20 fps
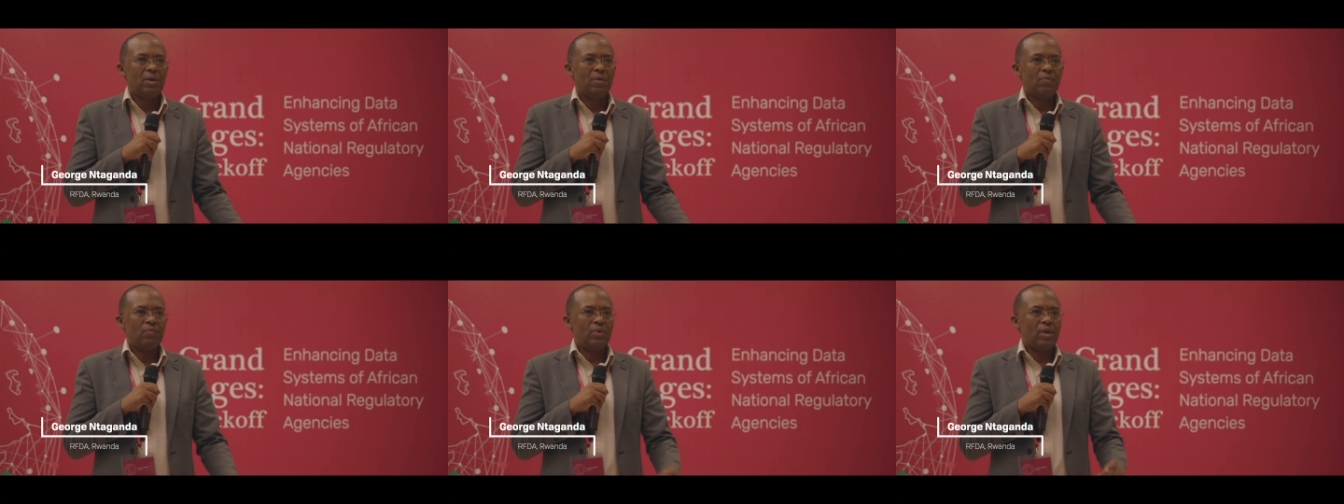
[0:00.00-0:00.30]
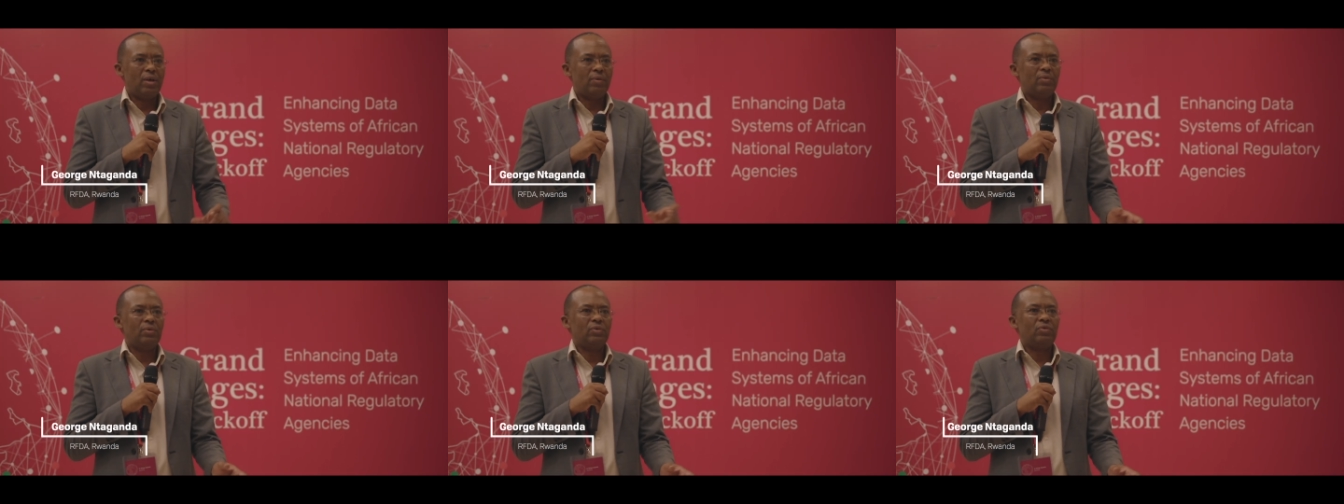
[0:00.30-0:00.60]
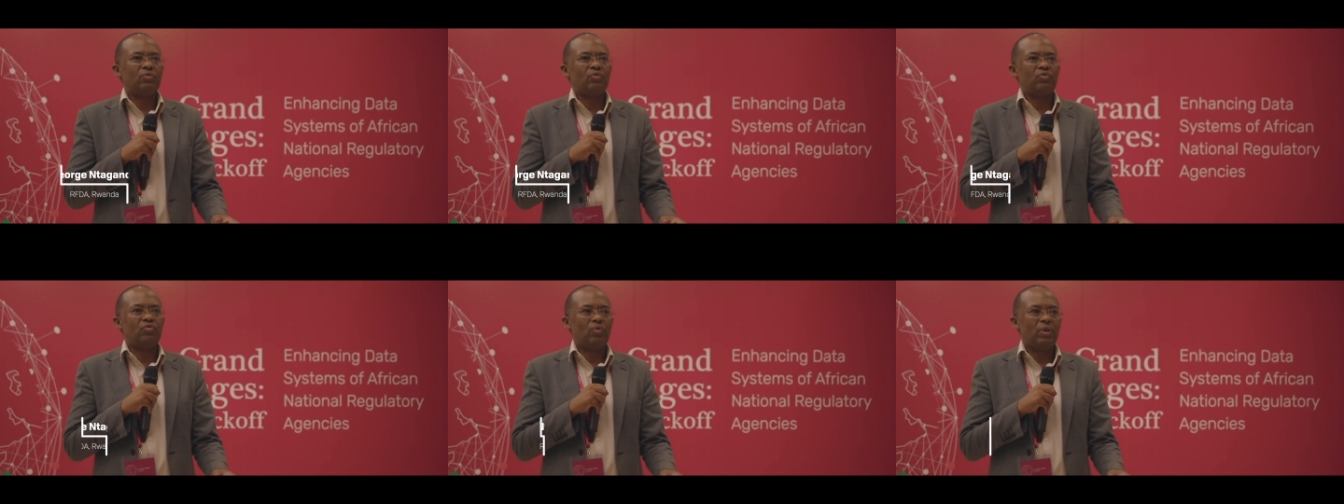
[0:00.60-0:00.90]
we are going
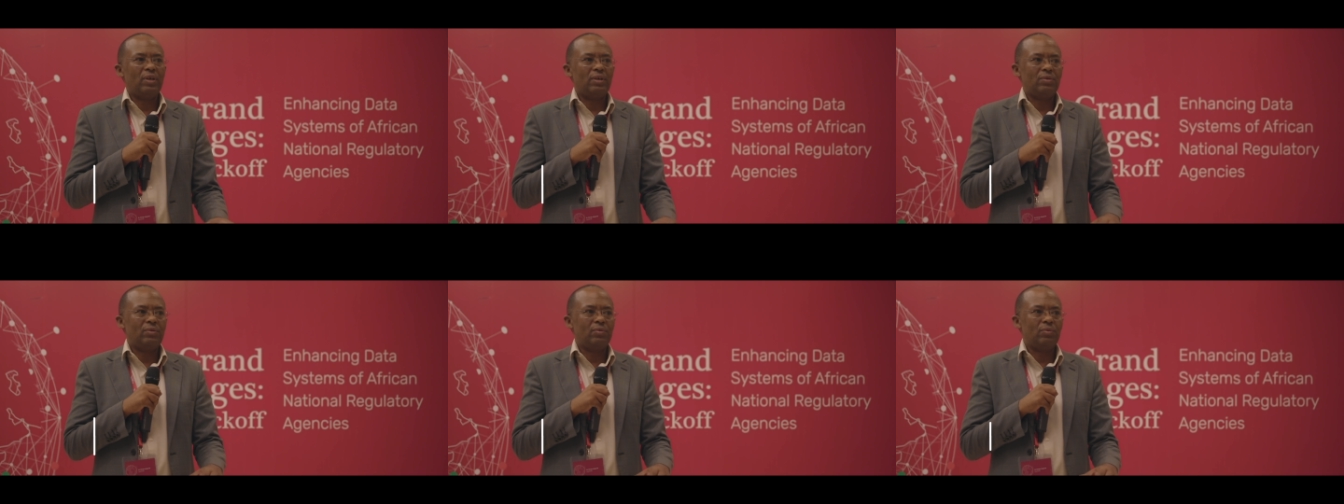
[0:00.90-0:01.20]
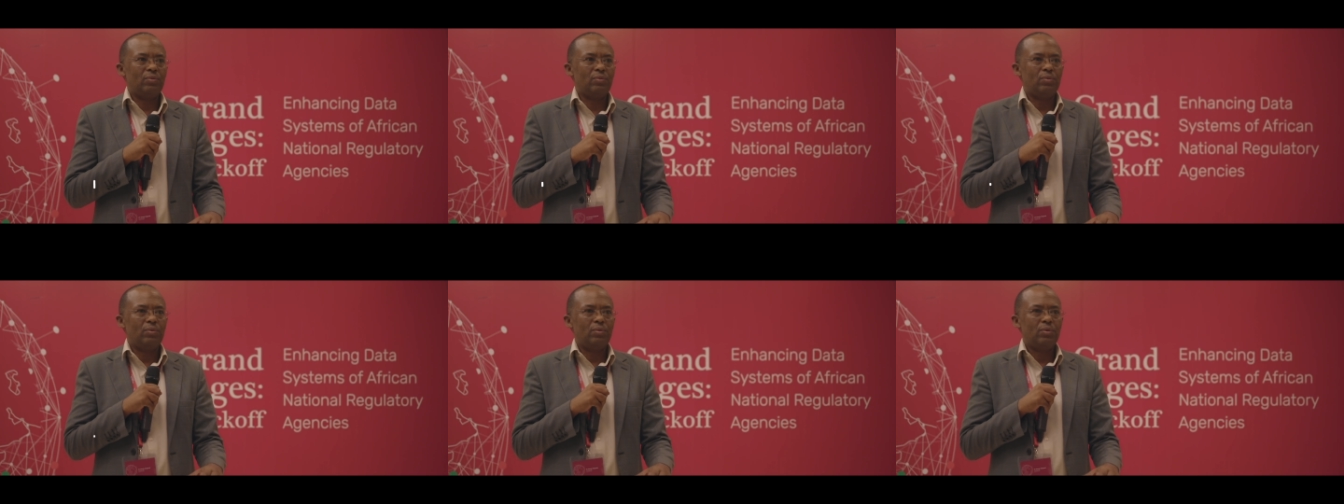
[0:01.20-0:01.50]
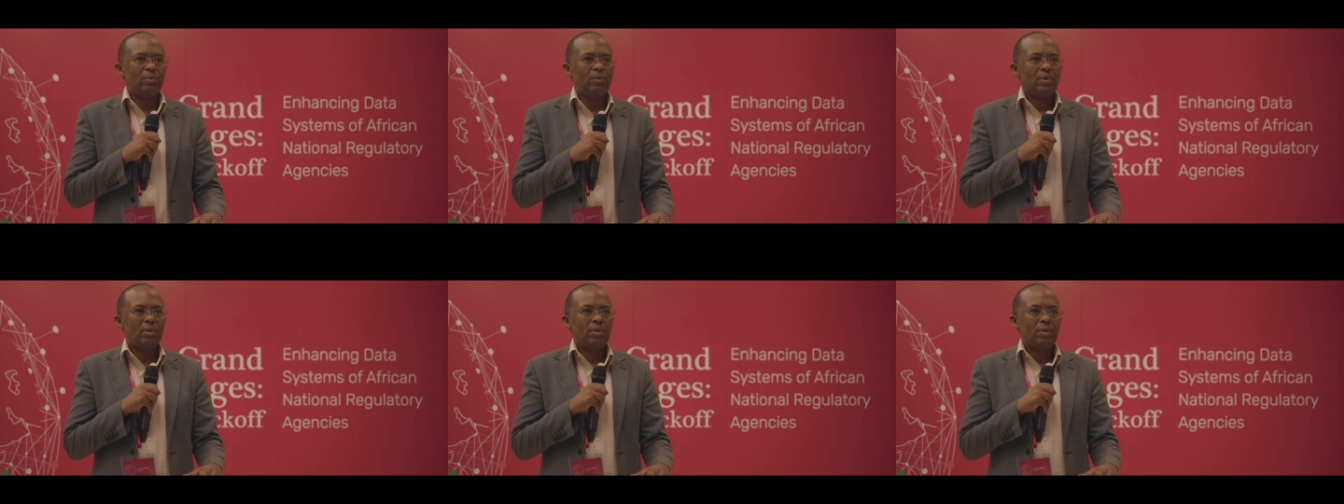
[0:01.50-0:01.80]
to try to
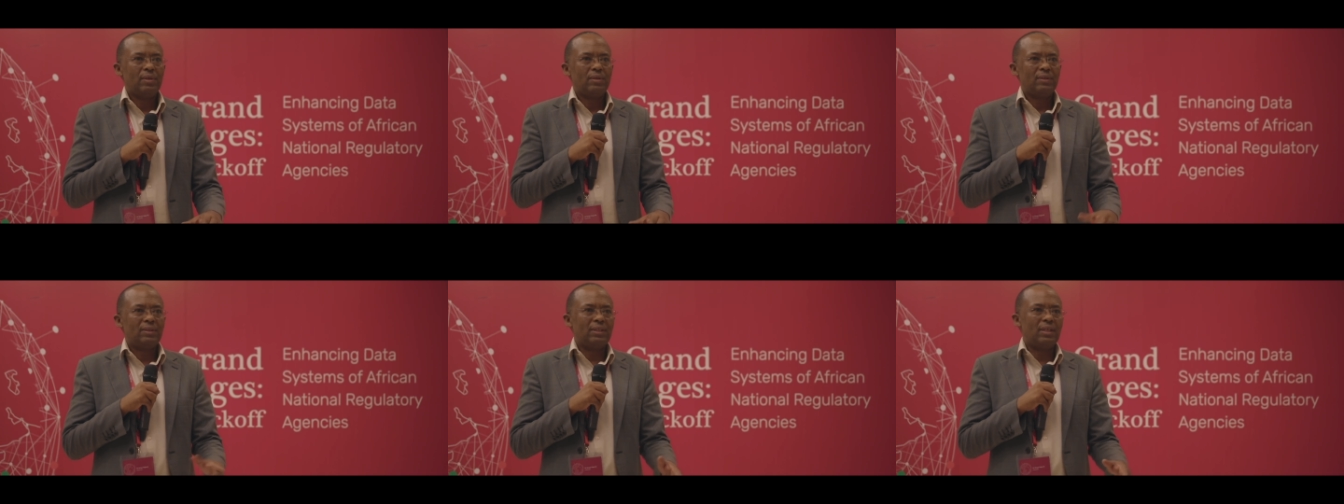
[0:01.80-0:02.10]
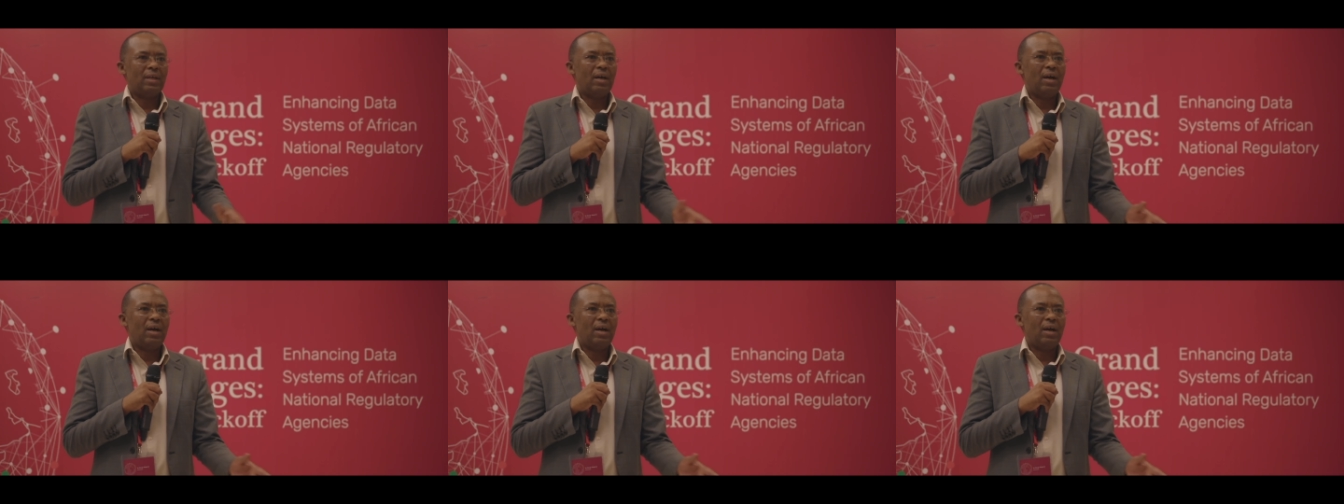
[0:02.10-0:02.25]
see